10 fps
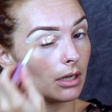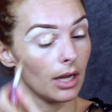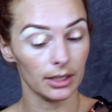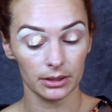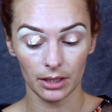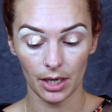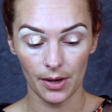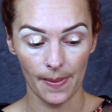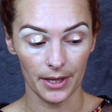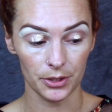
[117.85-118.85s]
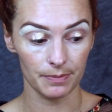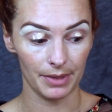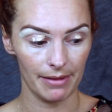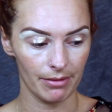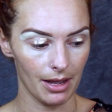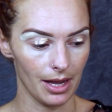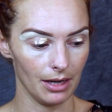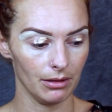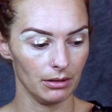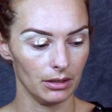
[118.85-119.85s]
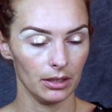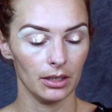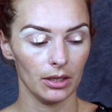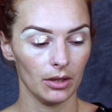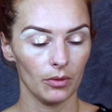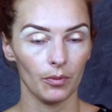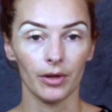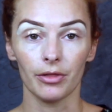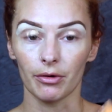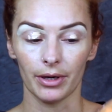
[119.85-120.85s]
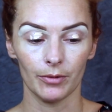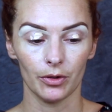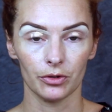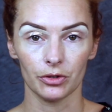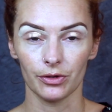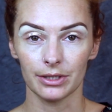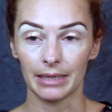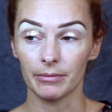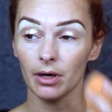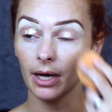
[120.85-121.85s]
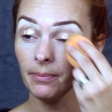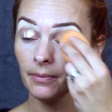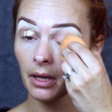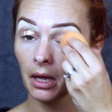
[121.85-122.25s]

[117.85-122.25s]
like so, and then just blend that in with the cream contour at the same time.